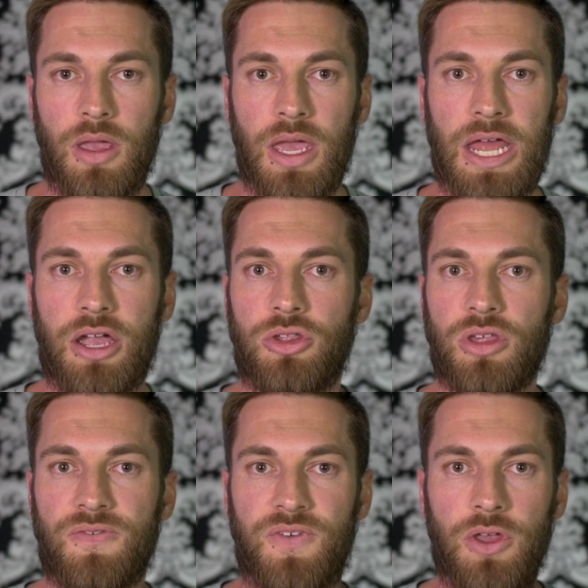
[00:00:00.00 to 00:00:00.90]
and I could
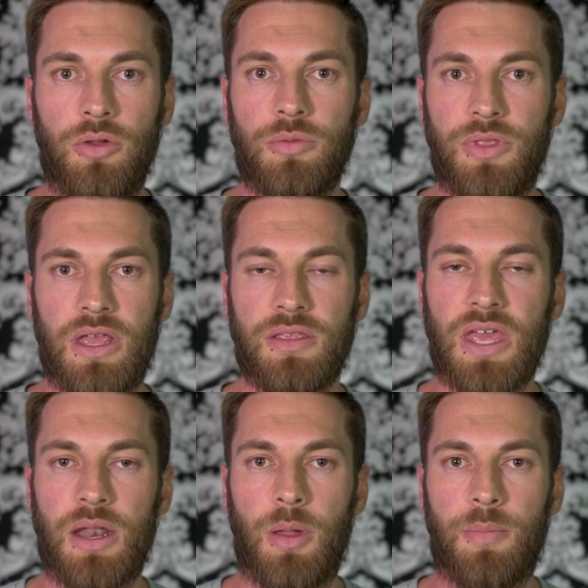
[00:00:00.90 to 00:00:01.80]
just feel the
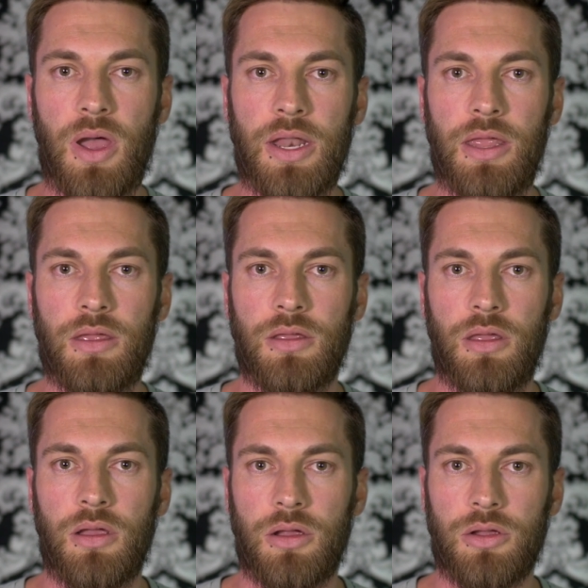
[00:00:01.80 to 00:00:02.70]
inside of my body
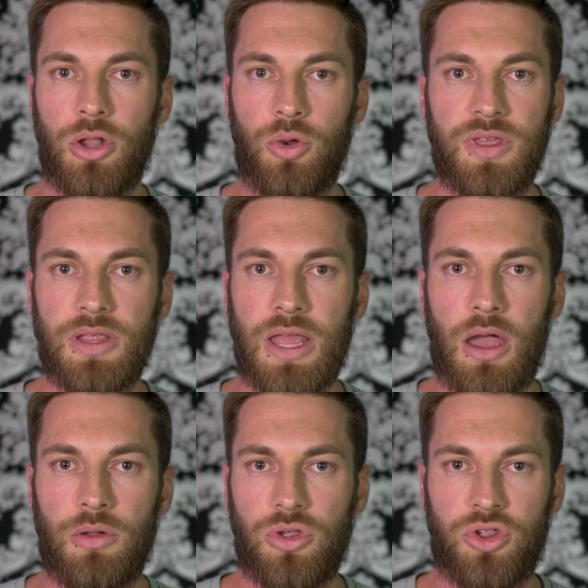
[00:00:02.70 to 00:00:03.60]
closing
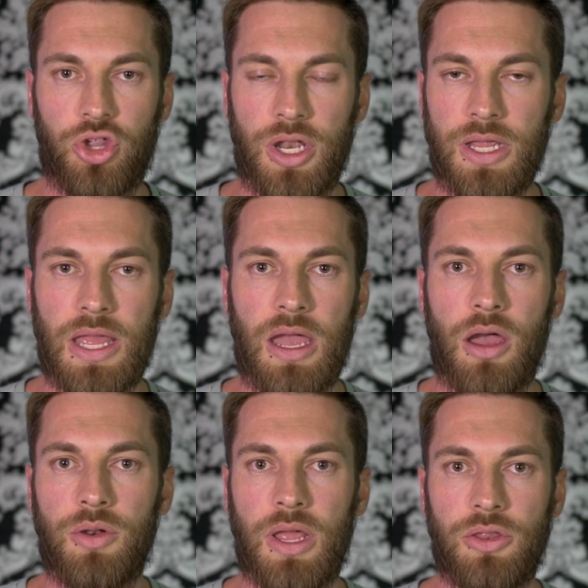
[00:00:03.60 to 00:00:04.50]
down, just shutting
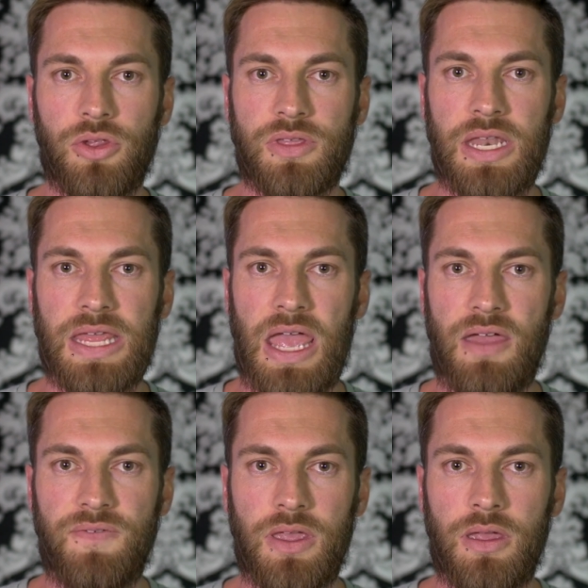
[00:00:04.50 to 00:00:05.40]
down and just getting
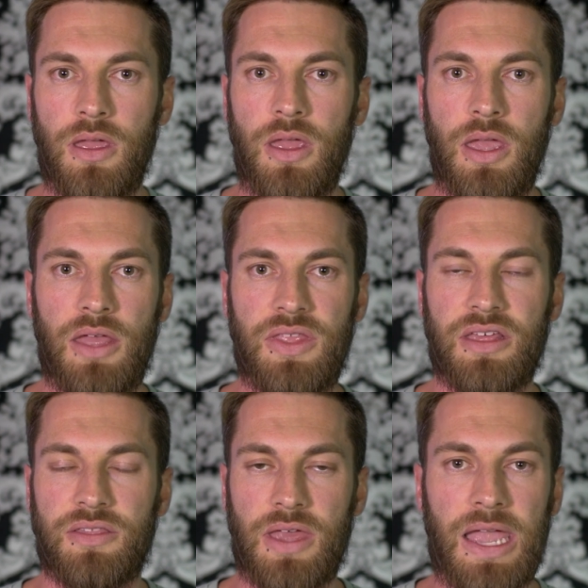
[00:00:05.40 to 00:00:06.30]
heavy, and the
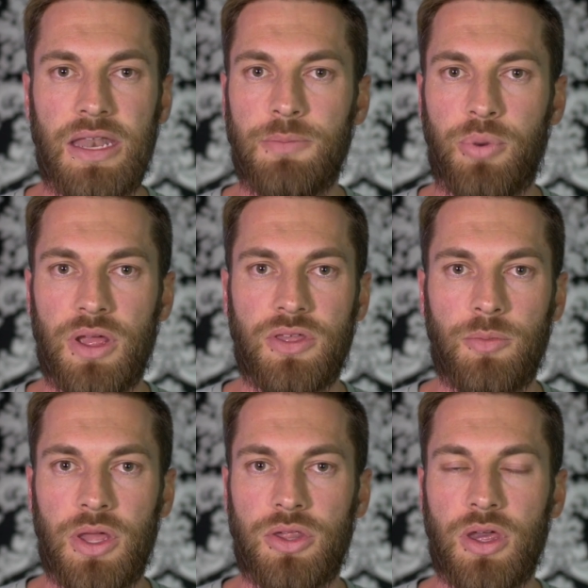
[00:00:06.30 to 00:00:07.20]
anxiety pressing
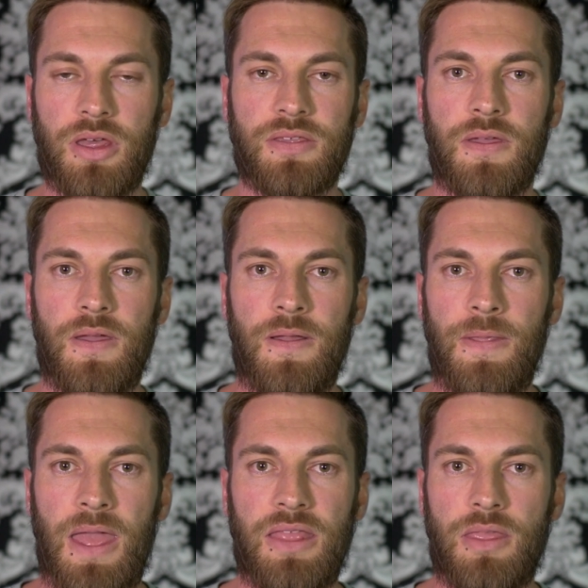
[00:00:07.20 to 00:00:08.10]
on my chest.
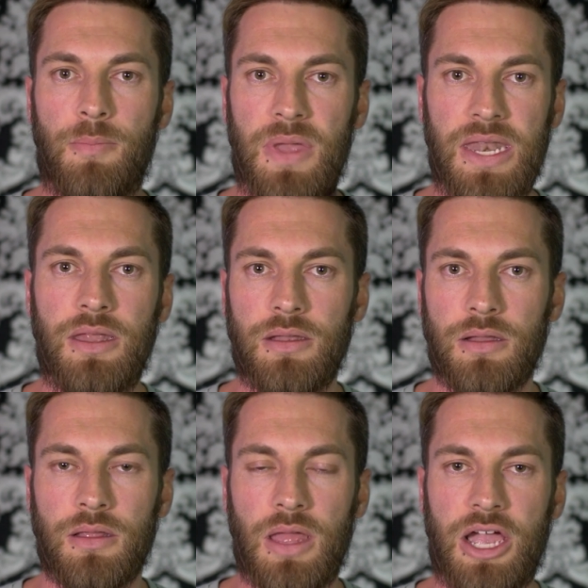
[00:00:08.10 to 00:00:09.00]
And the minute
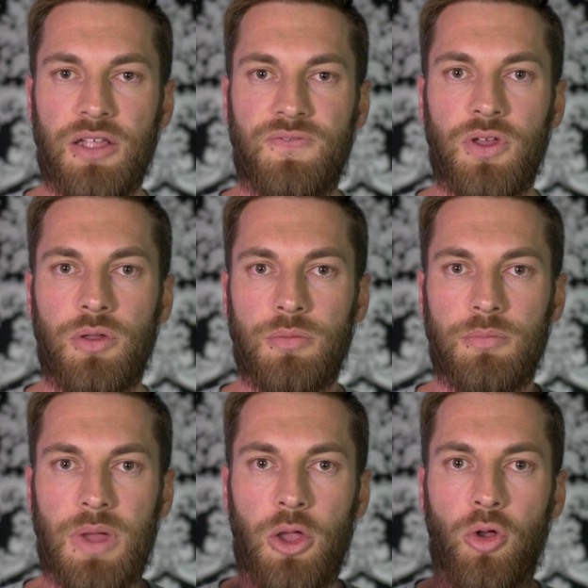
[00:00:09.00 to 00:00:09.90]
I could feel
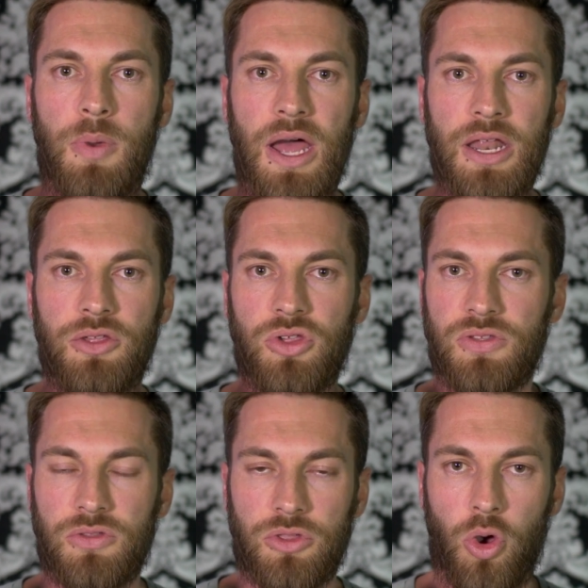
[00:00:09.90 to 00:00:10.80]
my whole body
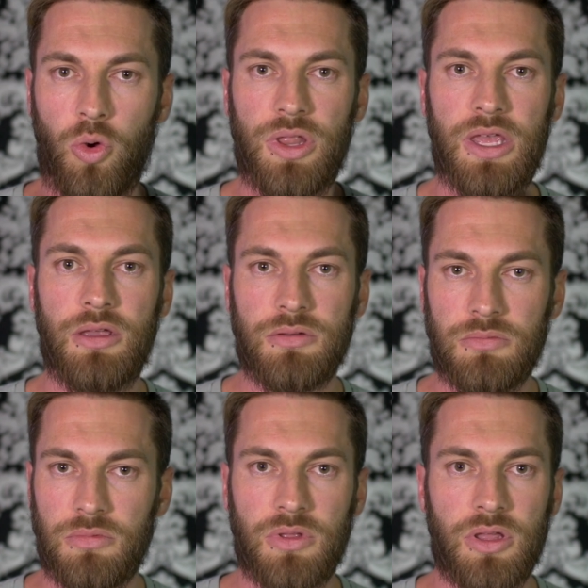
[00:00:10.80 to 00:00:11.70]
just totally
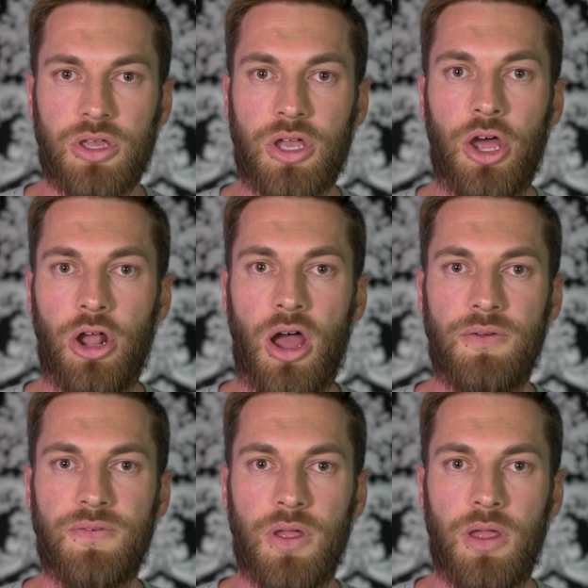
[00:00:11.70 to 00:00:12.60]
cut
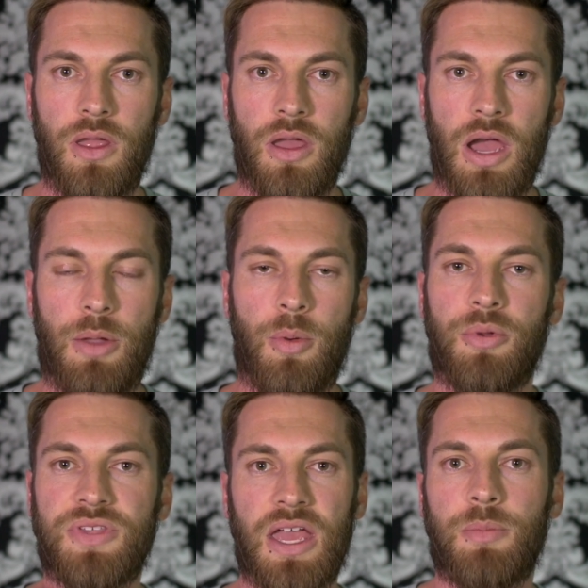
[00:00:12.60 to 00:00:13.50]
off, I
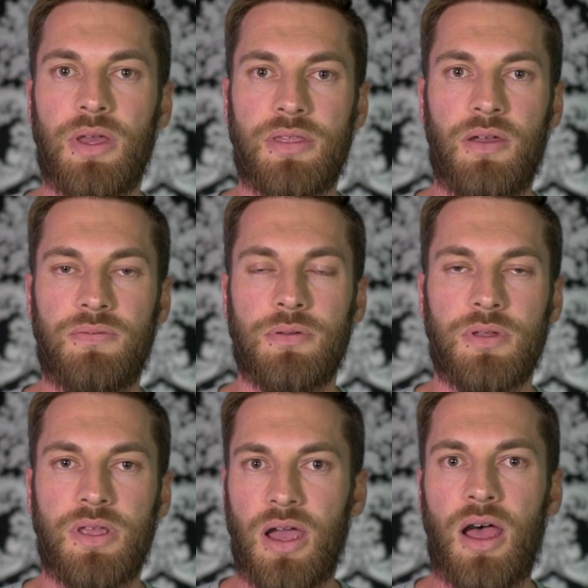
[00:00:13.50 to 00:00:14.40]
remember saying to myself,
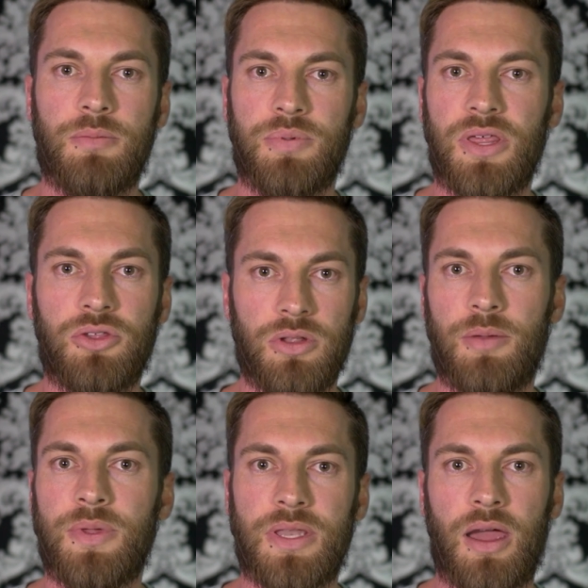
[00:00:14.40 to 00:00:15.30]
God, please don't
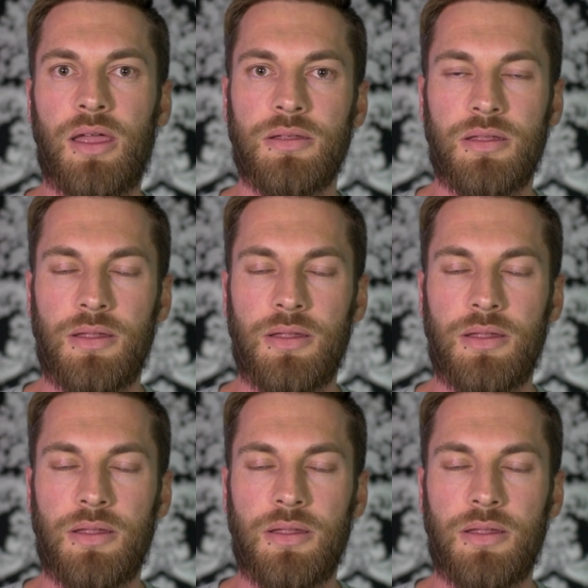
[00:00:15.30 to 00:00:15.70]
let me die.